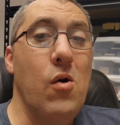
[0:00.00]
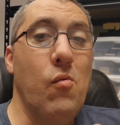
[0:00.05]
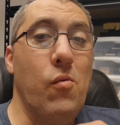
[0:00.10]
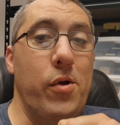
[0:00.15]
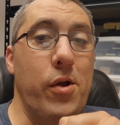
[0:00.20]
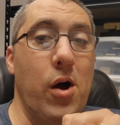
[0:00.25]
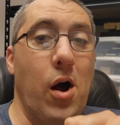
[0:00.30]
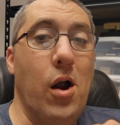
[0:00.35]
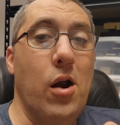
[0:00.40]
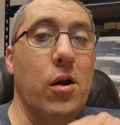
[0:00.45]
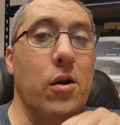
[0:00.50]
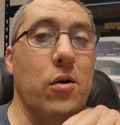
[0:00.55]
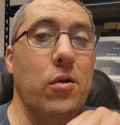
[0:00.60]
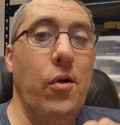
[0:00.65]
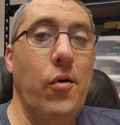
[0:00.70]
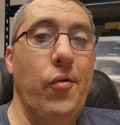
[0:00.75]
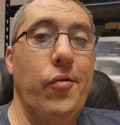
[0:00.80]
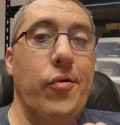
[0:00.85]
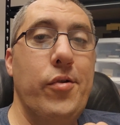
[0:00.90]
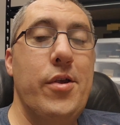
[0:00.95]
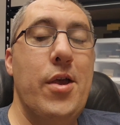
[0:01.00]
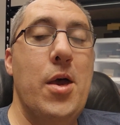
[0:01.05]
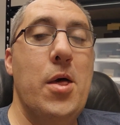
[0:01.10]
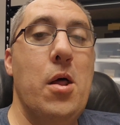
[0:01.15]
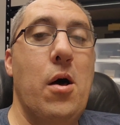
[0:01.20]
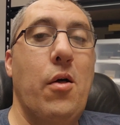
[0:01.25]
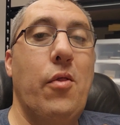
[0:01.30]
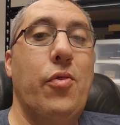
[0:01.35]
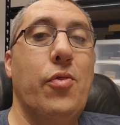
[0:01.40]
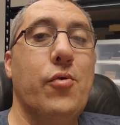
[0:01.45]
We are closing in
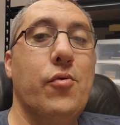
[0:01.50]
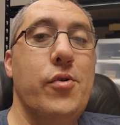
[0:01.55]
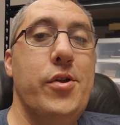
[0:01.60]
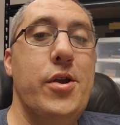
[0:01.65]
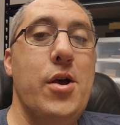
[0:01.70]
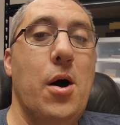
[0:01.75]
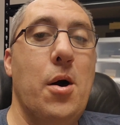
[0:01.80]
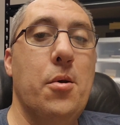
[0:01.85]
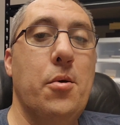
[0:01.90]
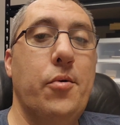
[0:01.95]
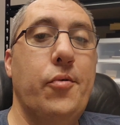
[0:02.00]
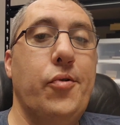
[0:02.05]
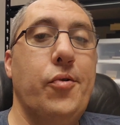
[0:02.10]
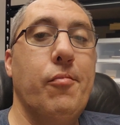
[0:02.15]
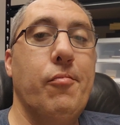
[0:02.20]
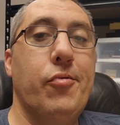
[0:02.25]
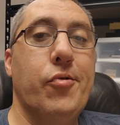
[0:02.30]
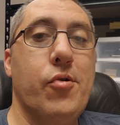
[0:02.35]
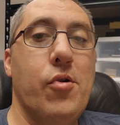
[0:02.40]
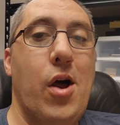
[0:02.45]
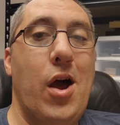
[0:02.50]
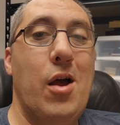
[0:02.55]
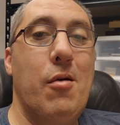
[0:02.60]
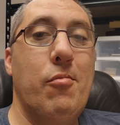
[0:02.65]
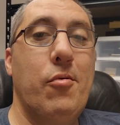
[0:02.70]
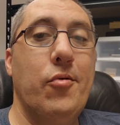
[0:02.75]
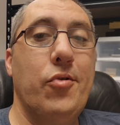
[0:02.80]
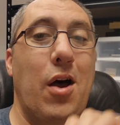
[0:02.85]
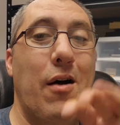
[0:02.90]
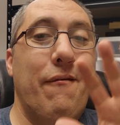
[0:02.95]
on 300
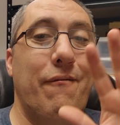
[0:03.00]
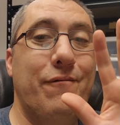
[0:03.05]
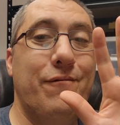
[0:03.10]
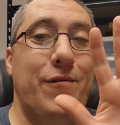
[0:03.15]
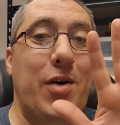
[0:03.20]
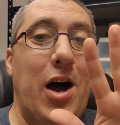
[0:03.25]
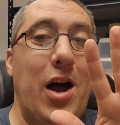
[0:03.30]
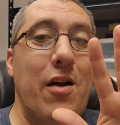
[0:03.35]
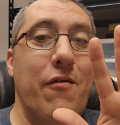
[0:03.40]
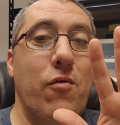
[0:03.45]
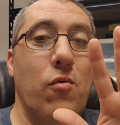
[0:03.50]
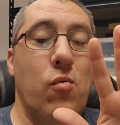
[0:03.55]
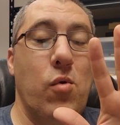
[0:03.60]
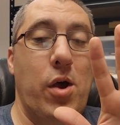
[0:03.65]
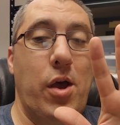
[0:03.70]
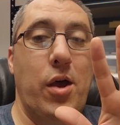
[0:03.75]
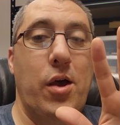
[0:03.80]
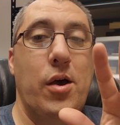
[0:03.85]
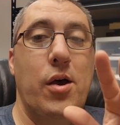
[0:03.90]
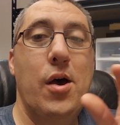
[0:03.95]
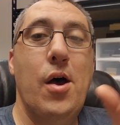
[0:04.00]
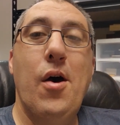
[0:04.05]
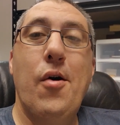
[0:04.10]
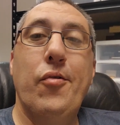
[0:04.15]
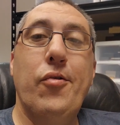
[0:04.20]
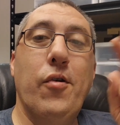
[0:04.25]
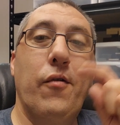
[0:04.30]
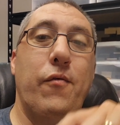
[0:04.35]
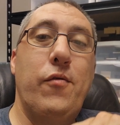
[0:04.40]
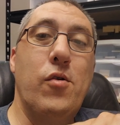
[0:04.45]
subscribers. I'm five away.
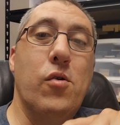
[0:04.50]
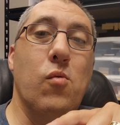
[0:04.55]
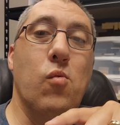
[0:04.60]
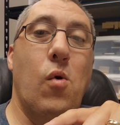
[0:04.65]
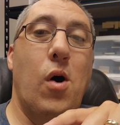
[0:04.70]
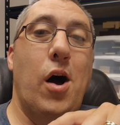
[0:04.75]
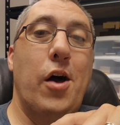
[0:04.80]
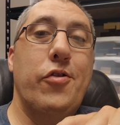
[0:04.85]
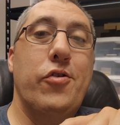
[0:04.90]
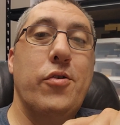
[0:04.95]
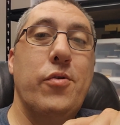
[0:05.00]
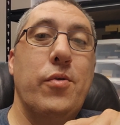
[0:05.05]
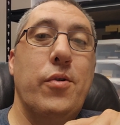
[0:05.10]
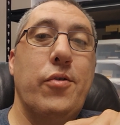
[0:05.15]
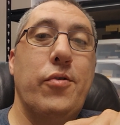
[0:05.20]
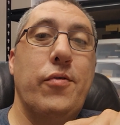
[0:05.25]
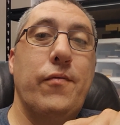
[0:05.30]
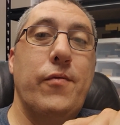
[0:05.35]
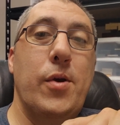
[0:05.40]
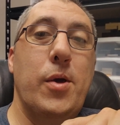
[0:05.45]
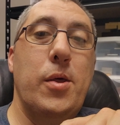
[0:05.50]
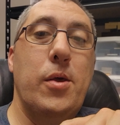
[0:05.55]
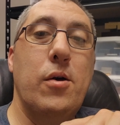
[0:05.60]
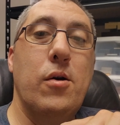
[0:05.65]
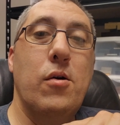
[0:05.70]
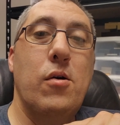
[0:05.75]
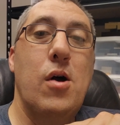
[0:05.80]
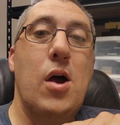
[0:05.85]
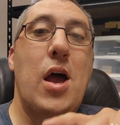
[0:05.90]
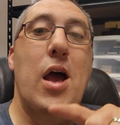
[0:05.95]
So if you're watching this
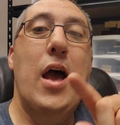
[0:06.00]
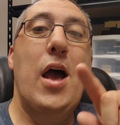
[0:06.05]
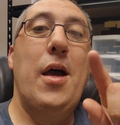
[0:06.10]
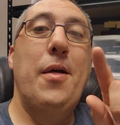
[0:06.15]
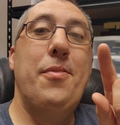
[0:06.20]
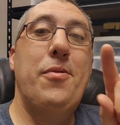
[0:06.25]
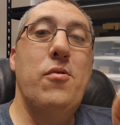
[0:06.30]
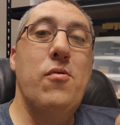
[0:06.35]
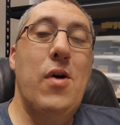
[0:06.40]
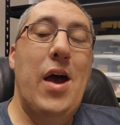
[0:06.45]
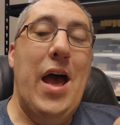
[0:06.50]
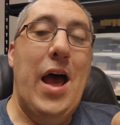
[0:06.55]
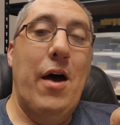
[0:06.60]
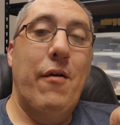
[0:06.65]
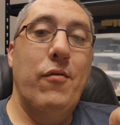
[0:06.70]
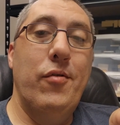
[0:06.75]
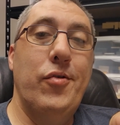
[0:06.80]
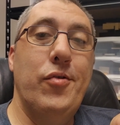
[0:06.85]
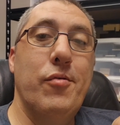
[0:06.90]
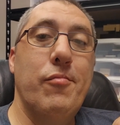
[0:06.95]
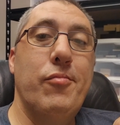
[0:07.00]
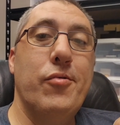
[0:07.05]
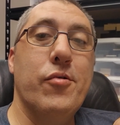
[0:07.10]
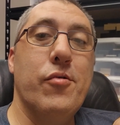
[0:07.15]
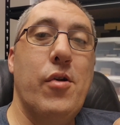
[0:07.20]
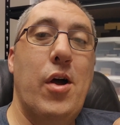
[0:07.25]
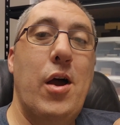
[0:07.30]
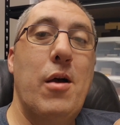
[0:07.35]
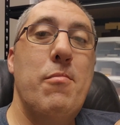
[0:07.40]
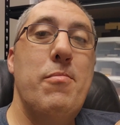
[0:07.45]
video and you haven't
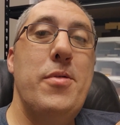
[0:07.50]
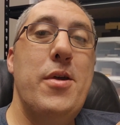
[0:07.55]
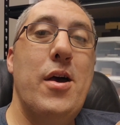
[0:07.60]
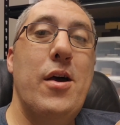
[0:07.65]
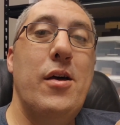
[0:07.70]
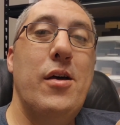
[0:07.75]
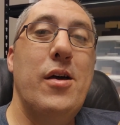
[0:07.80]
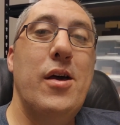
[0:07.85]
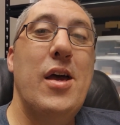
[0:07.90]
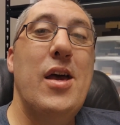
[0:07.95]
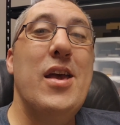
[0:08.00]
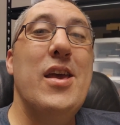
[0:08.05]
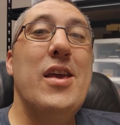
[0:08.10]
subscribed yet,